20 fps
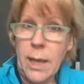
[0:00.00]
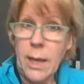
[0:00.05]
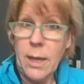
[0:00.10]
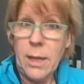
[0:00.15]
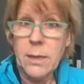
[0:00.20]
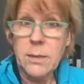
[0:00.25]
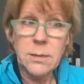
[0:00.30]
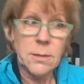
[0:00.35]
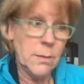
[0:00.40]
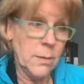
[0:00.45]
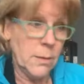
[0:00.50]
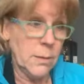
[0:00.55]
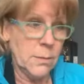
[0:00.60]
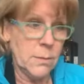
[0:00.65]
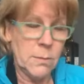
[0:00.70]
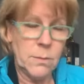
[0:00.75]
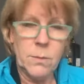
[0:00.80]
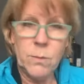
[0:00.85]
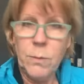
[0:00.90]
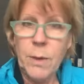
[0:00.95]
as
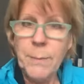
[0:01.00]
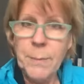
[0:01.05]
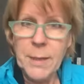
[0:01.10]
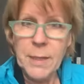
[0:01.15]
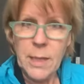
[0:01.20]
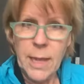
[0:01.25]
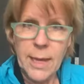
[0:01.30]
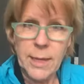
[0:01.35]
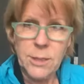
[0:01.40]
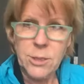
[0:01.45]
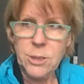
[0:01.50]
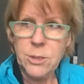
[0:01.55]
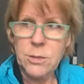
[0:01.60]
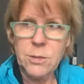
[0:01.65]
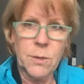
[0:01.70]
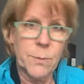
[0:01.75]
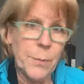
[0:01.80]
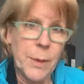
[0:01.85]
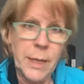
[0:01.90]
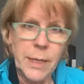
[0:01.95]
a whipping lash
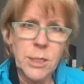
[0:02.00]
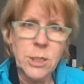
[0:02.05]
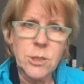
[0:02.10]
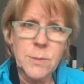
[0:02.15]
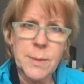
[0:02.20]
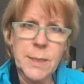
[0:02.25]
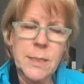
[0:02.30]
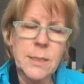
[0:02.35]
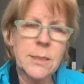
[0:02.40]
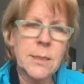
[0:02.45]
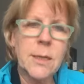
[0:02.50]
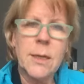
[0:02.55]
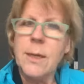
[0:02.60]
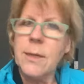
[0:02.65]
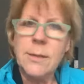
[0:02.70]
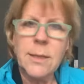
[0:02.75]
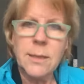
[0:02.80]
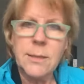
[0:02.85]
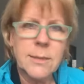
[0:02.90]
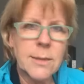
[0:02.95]
or punishment.
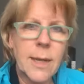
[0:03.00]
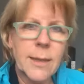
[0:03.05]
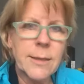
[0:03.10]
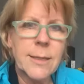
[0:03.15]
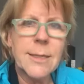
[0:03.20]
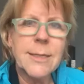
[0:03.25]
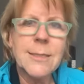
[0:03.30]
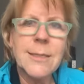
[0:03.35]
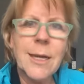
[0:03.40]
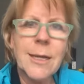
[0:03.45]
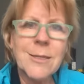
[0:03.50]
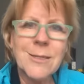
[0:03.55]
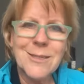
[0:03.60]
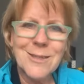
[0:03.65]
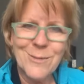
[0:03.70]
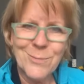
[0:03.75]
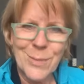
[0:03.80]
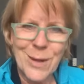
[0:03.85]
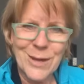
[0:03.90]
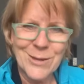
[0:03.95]
That's not the
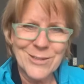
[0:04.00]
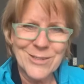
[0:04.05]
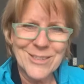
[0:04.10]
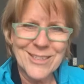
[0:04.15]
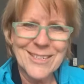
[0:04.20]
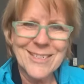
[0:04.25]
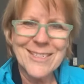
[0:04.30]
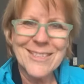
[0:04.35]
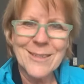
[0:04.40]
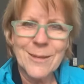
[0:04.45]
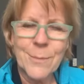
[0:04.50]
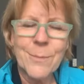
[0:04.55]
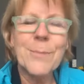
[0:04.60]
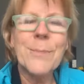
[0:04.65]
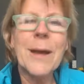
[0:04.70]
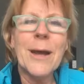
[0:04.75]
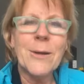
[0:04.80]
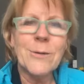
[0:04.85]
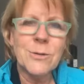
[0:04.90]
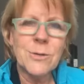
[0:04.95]
intention of boundaries.
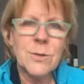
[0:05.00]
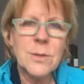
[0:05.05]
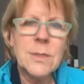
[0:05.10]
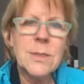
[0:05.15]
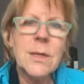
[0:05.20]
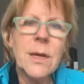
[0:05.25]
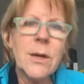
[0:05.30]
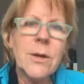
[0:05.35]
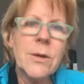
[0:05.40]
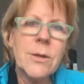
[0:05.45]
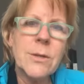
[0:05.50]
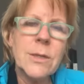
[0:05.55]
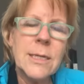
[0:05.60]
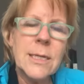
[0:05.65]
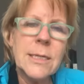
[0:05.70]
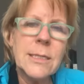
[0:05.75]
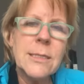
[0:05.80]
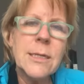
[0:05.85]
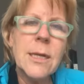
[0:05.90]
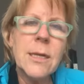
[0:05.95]
Boundaries are
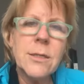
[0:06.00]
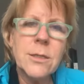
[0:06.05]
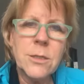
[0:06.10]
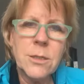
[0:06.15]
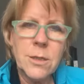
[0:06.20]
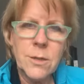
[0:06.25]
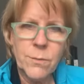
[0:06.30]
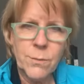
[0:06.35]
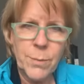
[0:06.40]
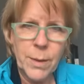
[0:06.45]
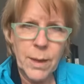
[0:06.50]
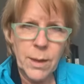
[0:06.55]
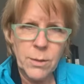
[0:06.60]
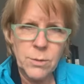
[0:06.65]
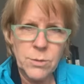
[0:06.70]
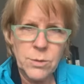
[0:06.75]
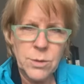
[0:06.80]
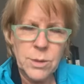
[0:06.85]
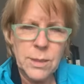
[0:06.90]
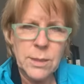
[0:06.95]
the intention of
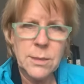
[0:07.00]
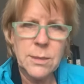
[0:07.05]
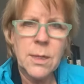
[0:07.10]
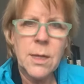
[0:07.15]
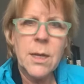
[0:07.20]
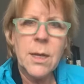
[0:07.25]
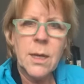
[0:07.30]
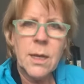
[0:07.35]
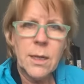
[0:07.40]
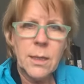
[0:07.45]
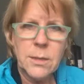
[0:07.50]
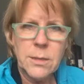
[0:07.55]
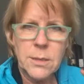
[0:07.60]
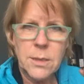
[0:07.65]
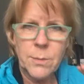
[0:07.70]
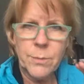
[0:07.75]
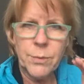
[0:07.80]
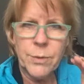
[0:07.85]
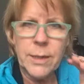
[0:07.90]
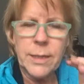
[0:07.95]
boundaries is
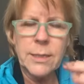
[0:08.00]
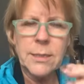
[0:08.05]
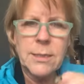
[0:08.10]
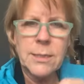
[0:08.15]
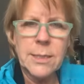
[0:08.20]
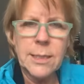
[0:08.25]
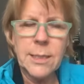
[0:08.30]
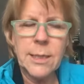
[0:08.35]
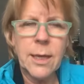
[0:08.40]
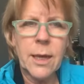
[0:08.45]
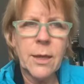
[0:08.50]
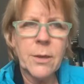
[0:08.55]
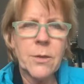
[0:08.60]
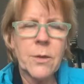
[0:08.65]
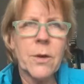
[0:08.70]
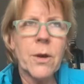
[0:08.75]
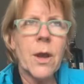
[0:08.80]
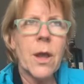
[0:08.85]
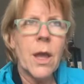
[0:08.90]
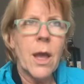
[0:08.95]
to bring us
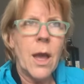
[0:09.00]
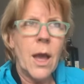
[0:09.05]
together.